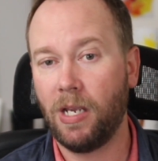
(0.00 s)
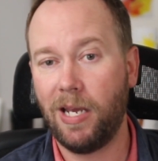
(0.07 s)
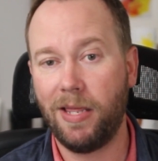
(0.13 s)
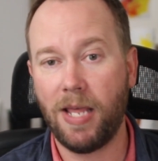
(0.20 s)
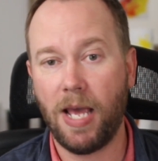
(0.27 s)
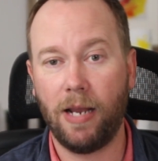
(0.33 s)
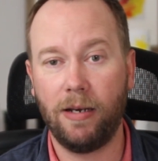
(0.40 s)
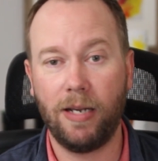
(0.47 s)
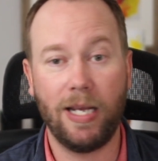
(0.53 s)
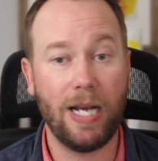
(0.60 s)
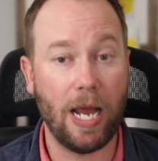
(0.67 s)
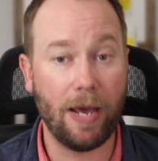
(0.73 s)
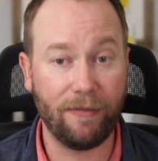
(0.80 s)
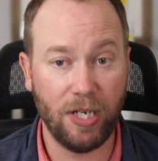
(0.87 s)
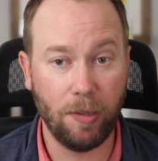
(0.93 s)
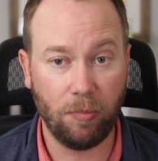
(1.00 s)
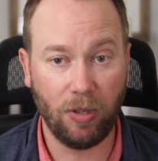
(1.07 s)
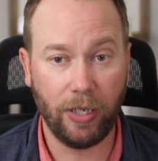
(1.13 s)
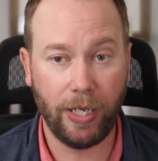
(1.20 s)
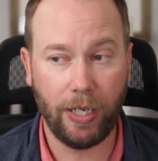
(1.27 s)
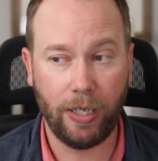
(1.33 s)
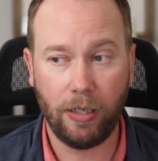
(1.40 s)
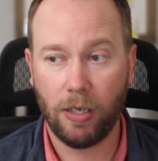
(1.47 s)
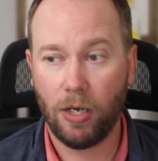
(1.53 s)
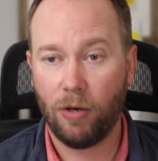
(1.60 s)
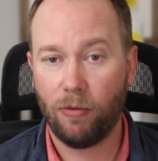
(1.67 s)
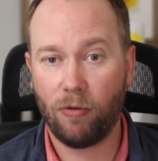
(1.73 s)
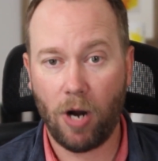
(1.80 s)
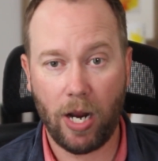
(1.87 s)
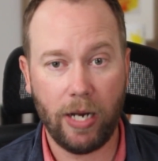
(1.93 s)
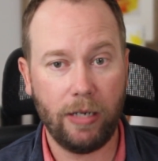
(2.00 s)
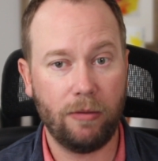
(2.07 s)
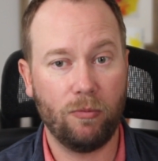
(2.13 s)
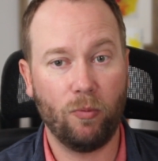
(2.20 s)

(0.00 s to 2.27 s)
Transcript: And then inevitably, right,